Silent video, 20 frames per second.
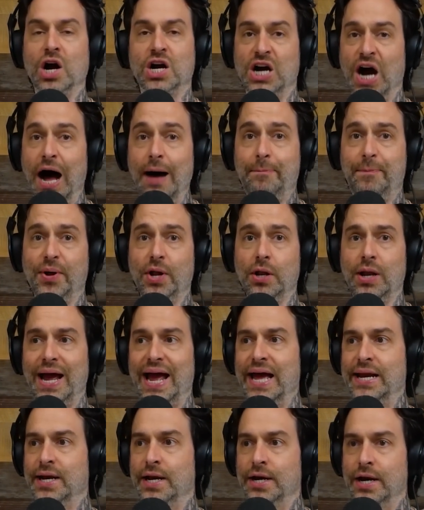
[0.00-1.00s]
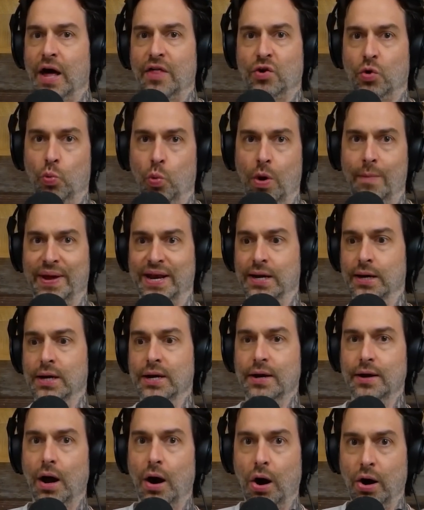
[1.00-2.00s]
couple and another woman
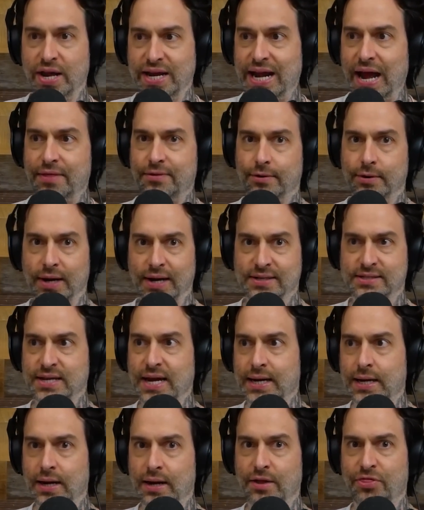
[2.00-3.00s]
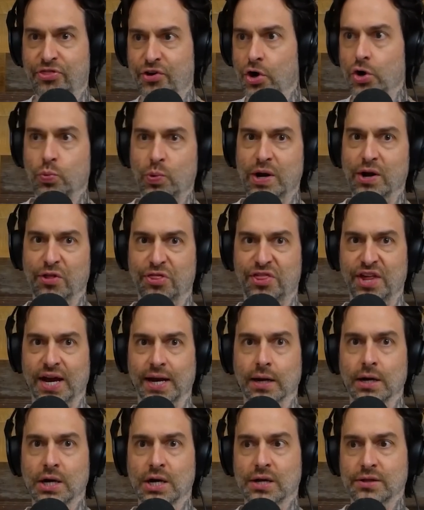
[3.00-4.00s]
are together. It's like a third wheel
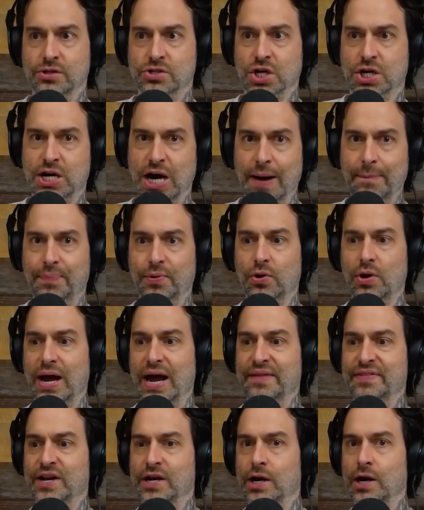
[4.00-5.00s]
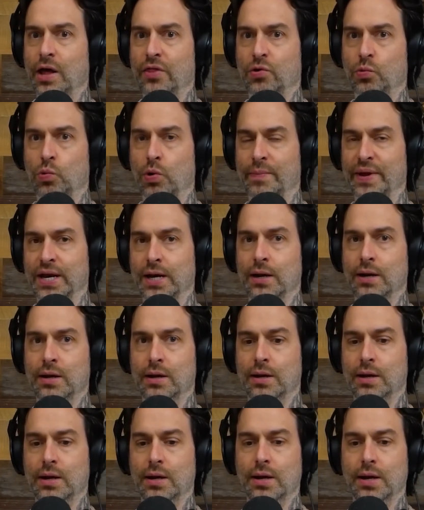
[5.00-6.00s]
thing. There's a couple and then another woman,
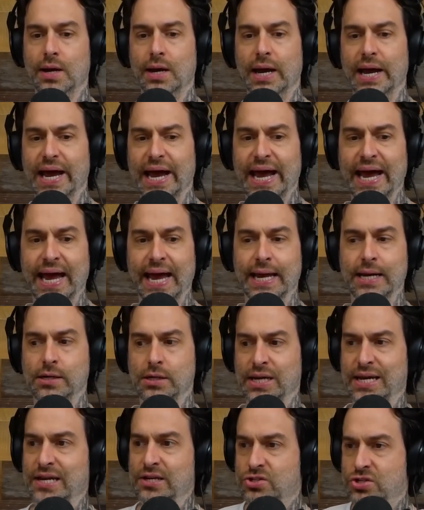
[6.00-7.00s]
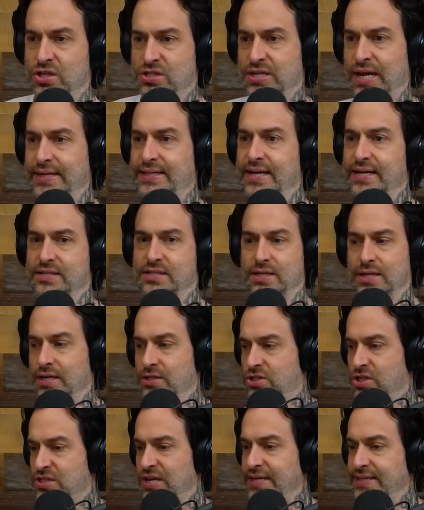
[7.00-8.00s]
and he's just like this.
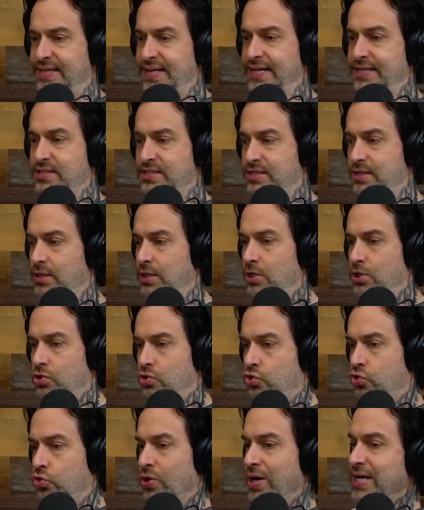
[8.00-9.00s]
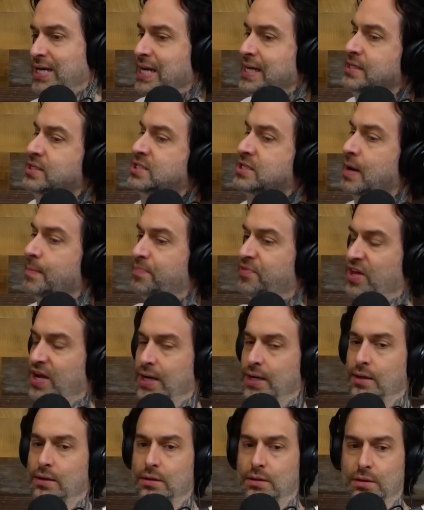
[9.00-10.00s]
He's just like this, drinking
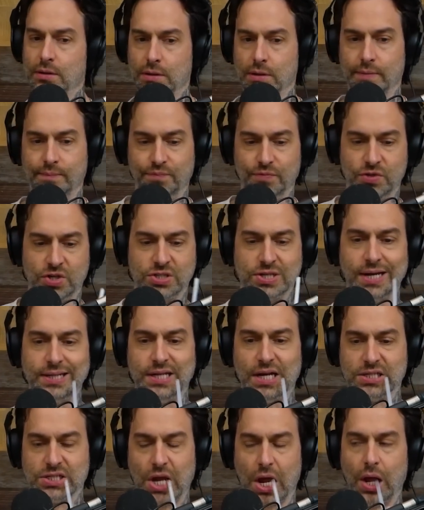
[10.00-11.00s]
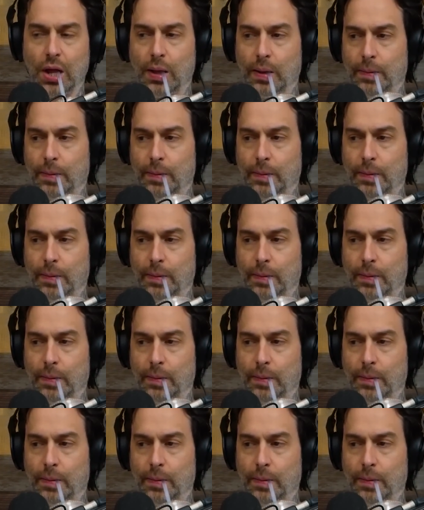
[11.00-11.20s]
something, just like this.